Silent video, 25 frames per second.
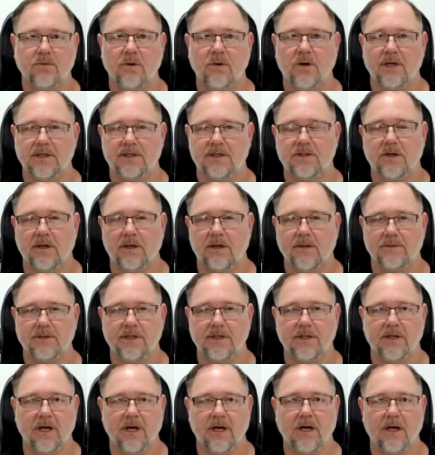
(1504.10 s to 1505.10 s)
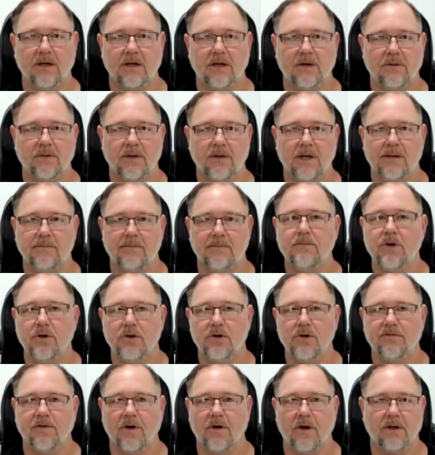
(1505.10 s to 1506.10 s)
the right time to go and
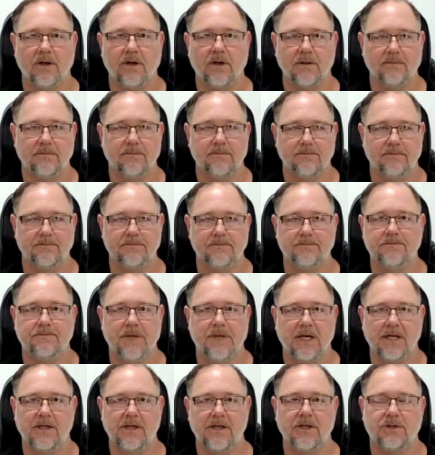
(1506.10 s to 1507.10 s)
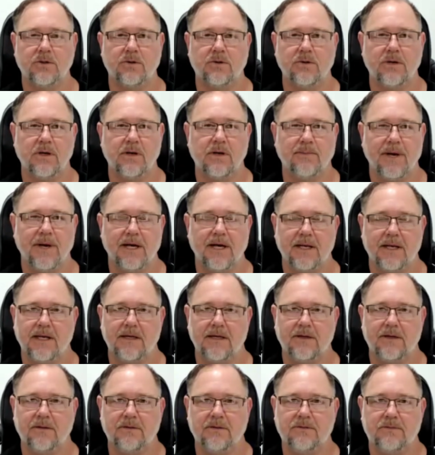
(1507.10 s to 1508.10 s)
move on. And you're talking about
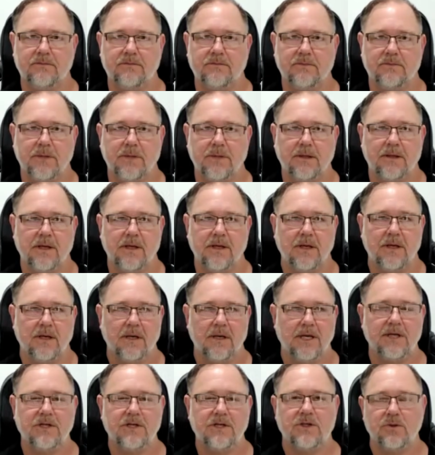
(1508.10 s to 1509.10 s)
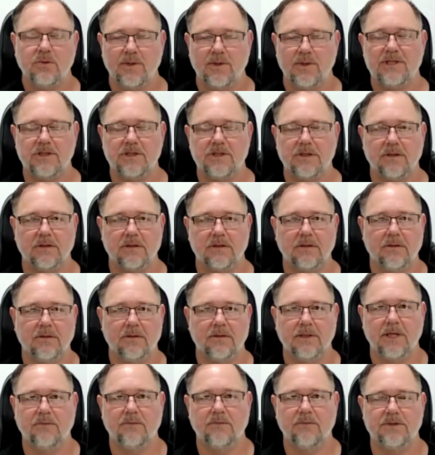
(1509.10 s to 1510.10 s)
intuition.
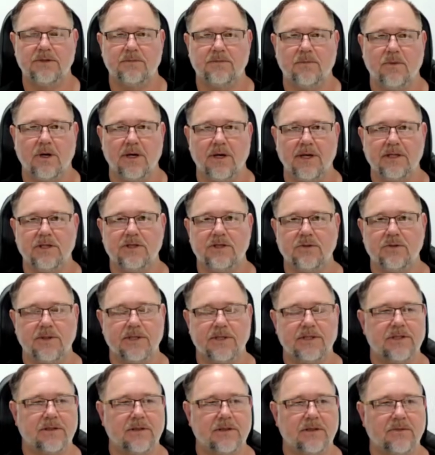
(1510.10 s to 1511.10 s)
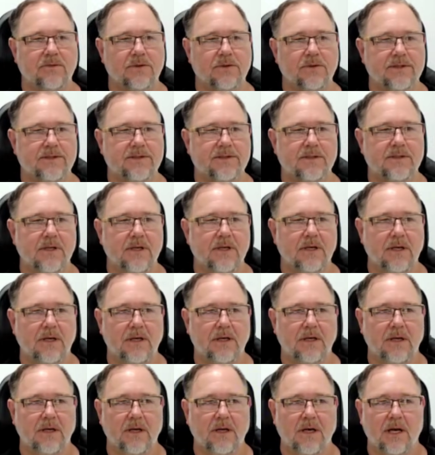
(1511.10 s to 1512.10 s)
That was my intuition. It was
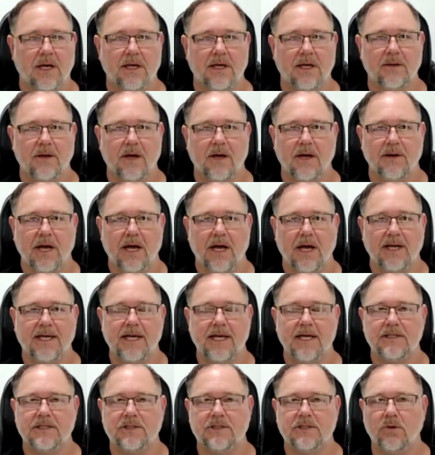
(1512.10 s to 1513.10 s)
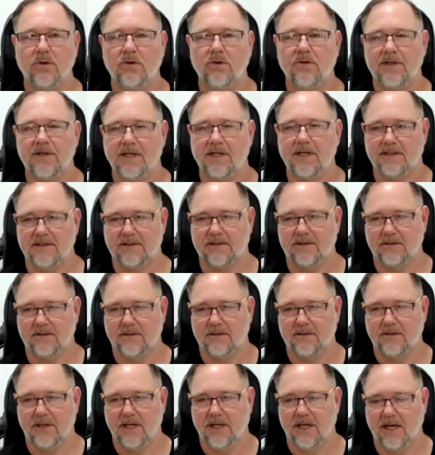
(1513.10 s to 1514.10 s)
against all this
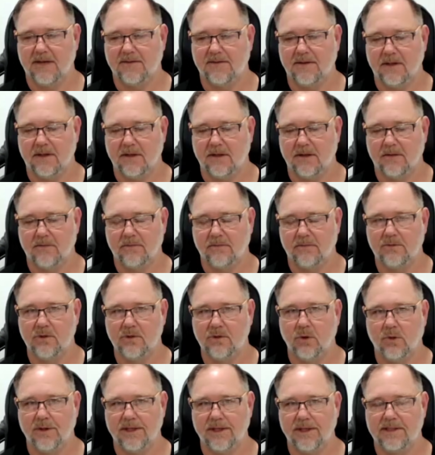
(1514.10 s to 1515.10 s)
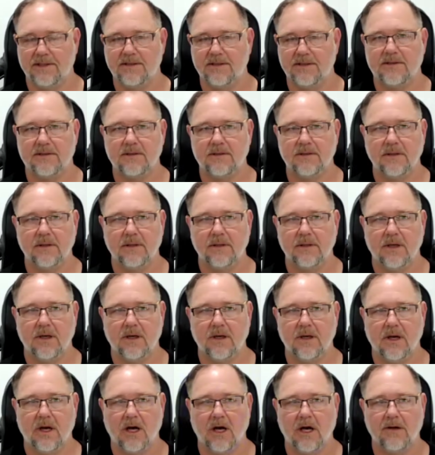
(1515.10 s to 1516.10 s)
other noise.
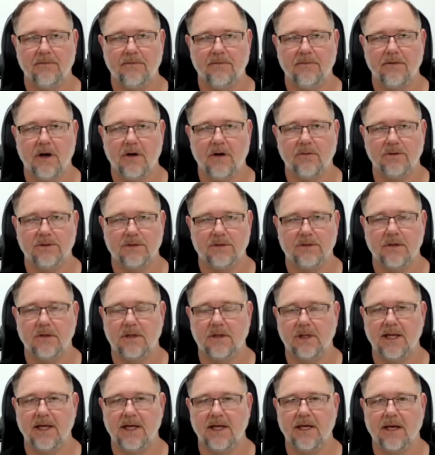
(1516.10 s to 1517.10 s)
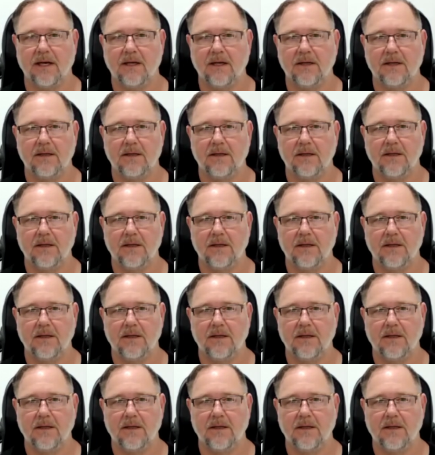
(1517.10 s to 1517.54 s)
I was clear.